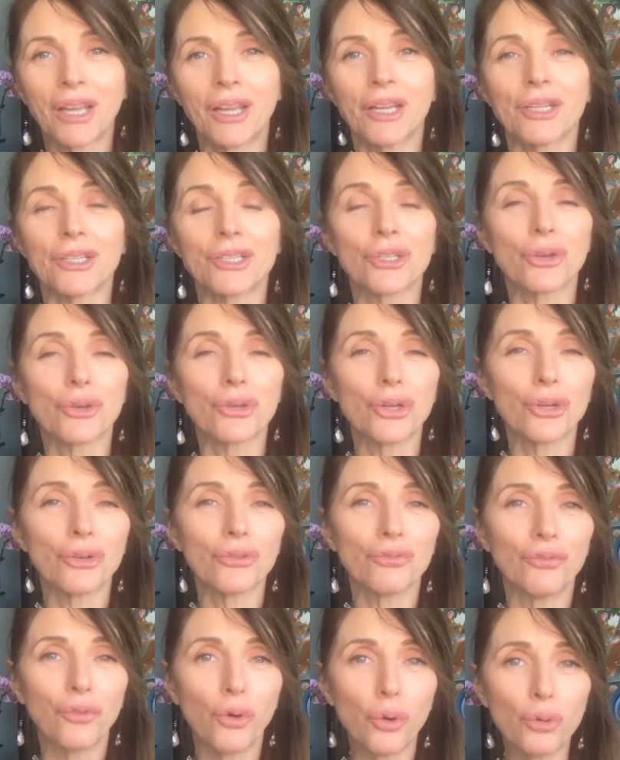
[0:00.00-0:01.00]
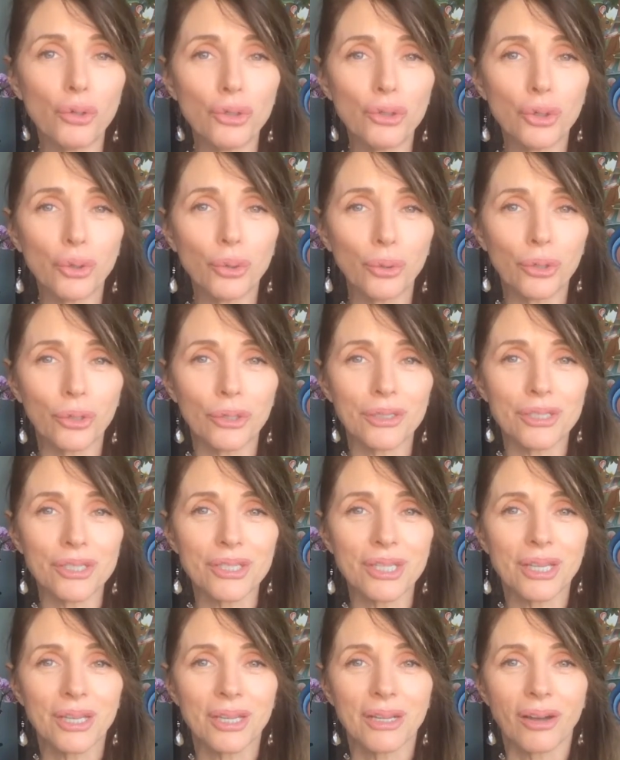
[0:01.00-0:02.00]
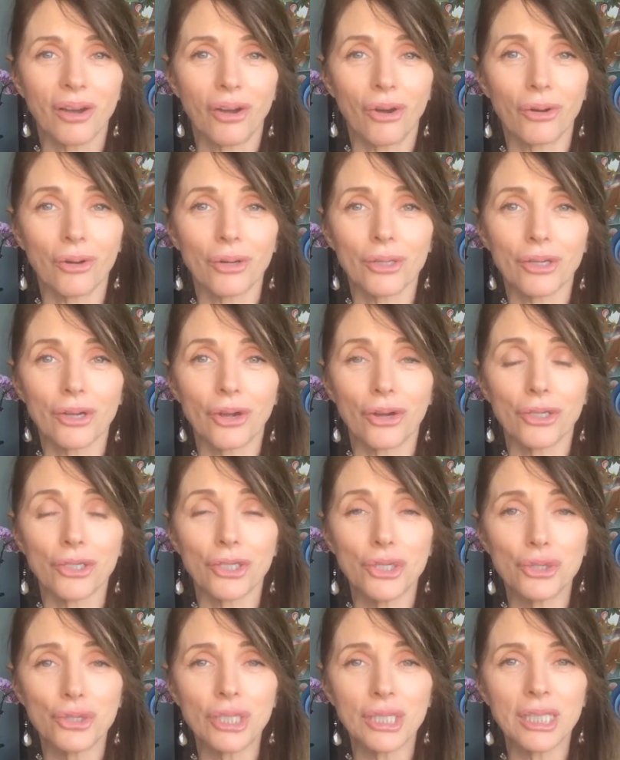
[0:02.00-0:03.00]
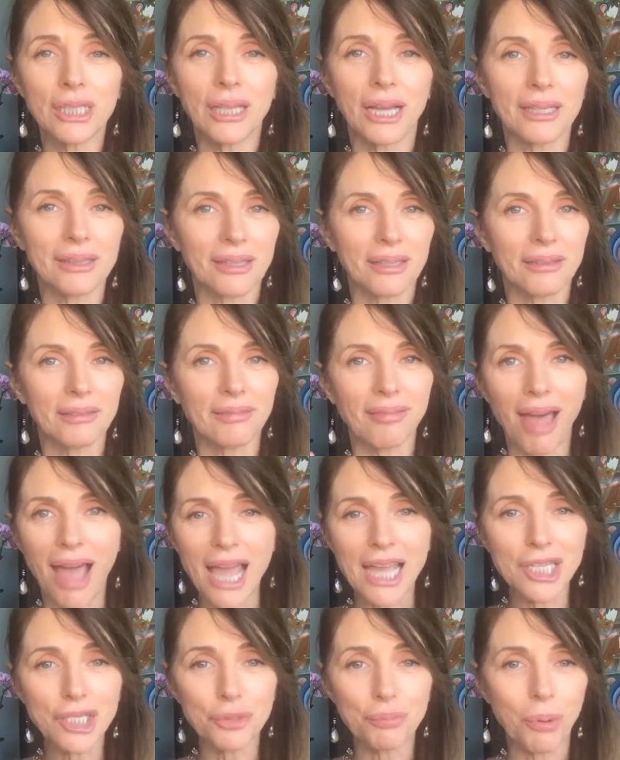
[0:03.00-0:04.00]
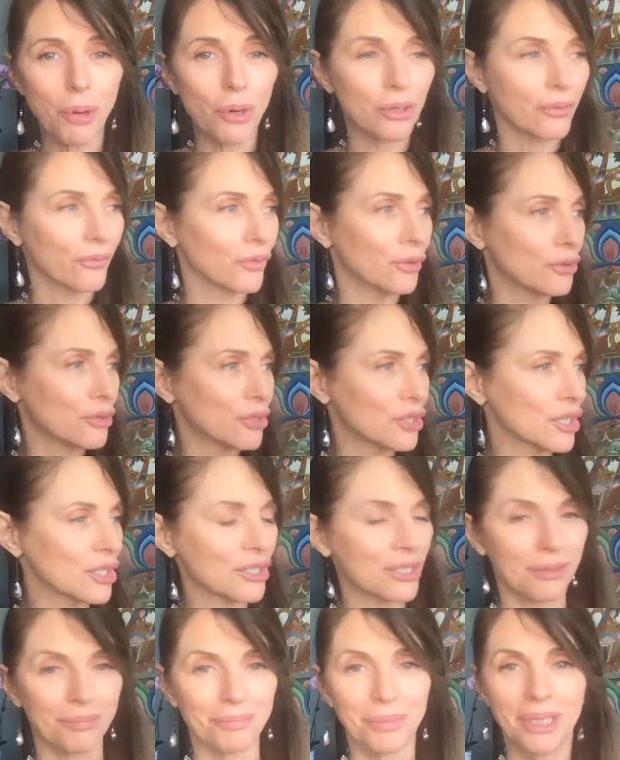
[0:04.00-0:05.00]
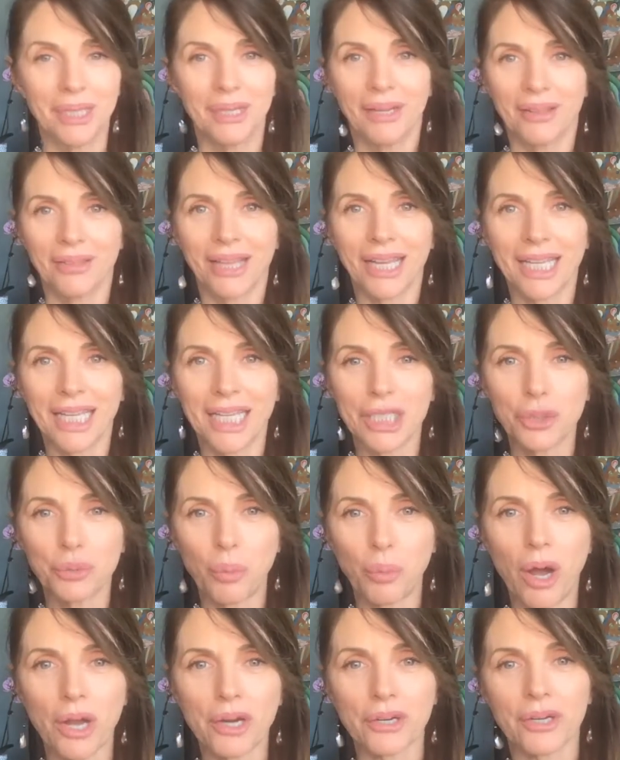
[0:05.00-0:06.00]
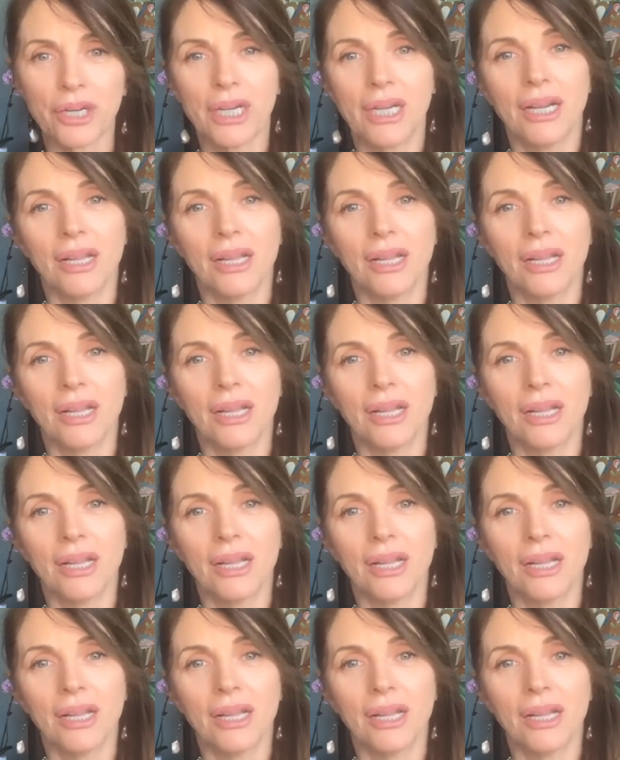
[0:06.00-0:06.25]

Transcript: So your vocal cords are usually like the last part of your system that gets water.